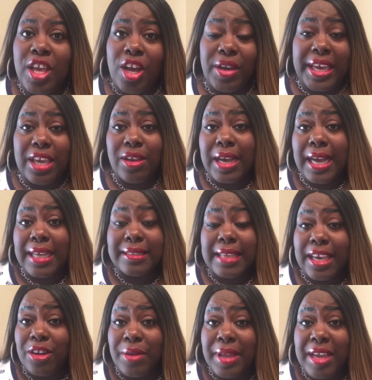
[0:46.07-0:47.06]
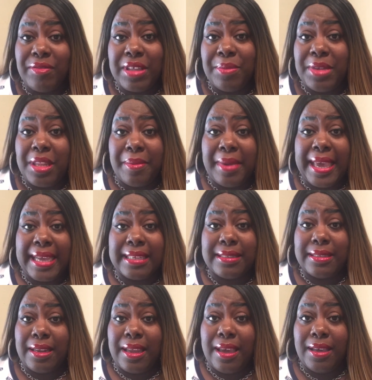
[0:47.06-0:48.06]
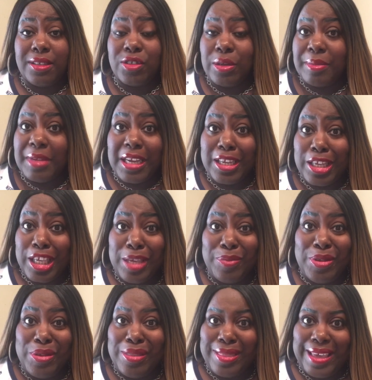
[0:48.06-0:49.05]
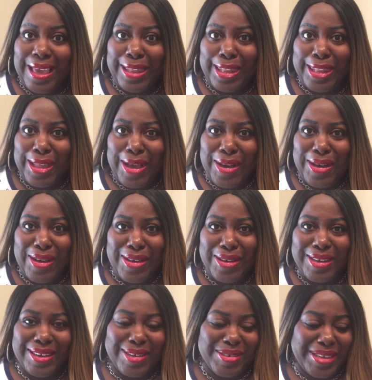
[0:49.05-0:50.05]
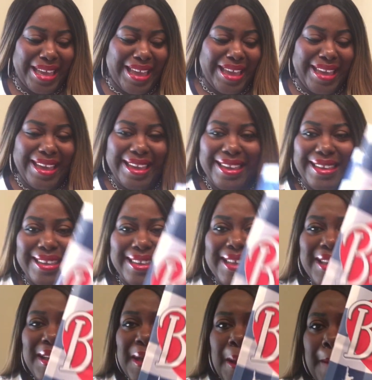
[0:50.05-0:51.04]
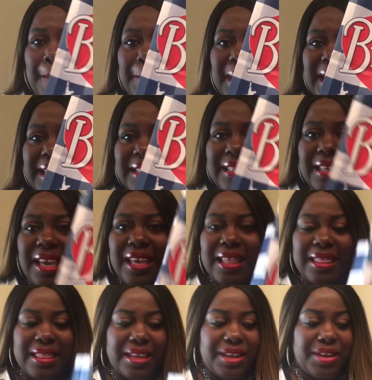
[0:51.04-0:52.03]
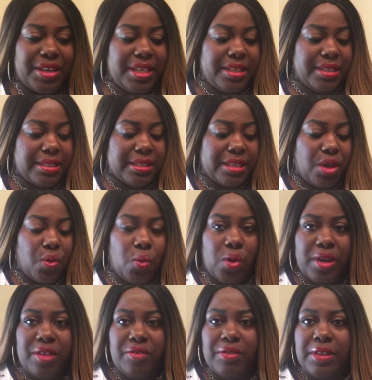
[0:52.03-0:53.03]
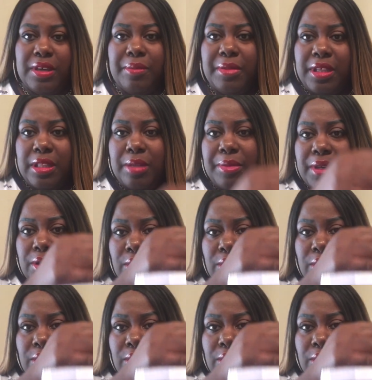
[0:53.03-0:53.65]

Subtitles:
Okay, you guys, I don't have that many bags today, so I'm not gonna keep you that long, okay? But there is one of them. Let me